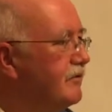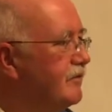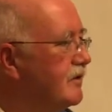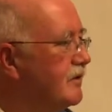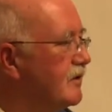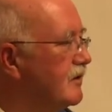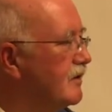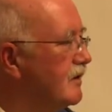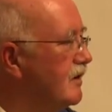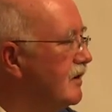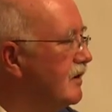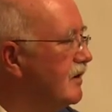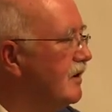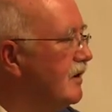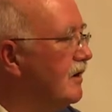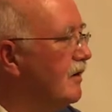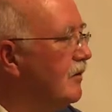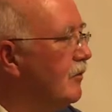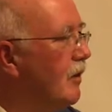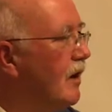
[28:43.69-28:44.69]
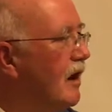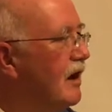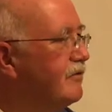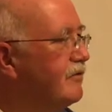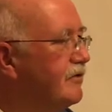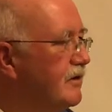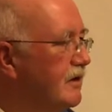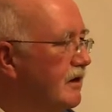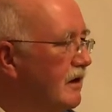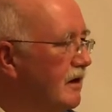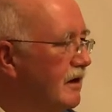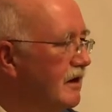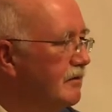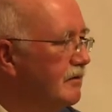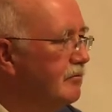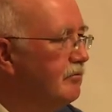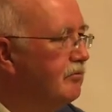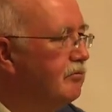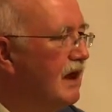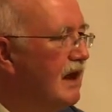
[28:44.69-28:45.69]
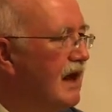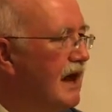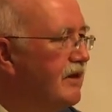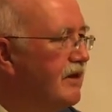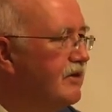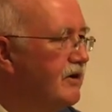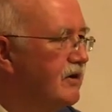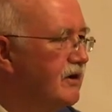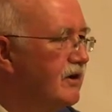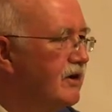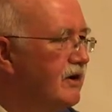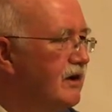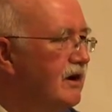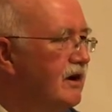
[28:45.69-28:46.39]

for waffle and blather.